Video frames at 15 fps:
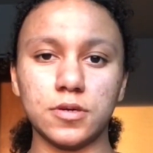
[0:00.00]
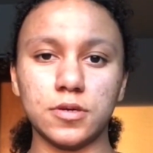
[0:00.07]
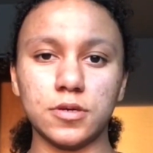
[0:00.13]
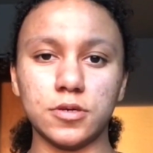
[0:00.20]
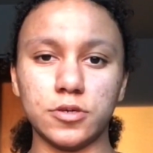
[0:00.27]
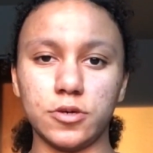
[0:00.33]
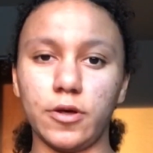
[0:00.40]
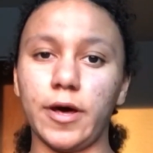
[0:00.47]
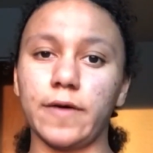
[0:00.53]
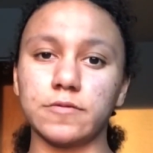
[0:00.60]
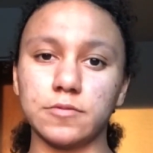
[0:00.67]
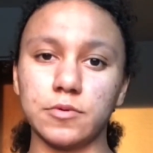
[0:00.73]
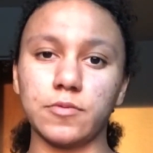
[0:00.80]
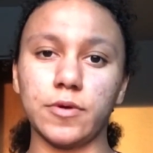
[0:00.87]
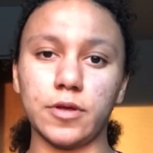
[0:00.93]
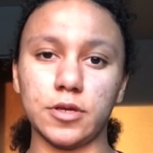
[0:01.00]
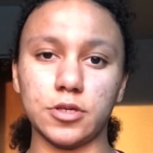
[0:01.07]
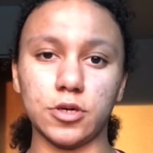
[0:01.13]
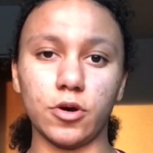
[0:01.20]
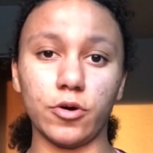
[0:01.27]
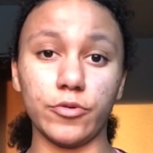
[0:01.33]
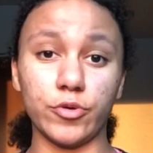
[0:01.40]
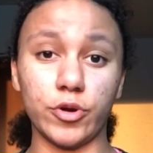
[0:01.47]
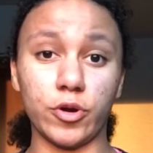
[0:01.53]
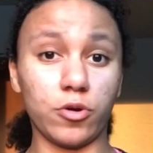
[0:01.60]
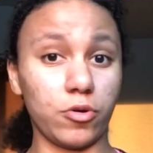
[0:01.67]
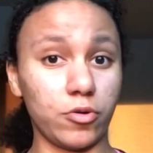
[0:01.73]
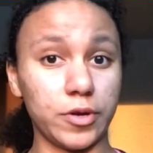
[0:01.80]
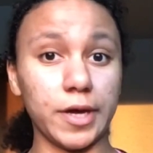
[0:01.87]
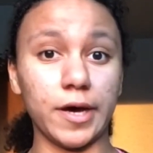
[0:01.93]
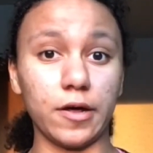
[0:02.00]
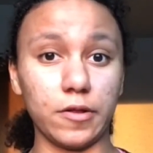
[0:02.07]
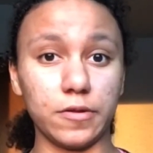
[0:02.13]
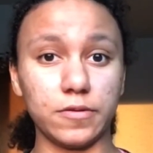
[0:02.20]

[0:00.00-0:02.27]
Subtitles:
You'll have to be willing to go through your own hell,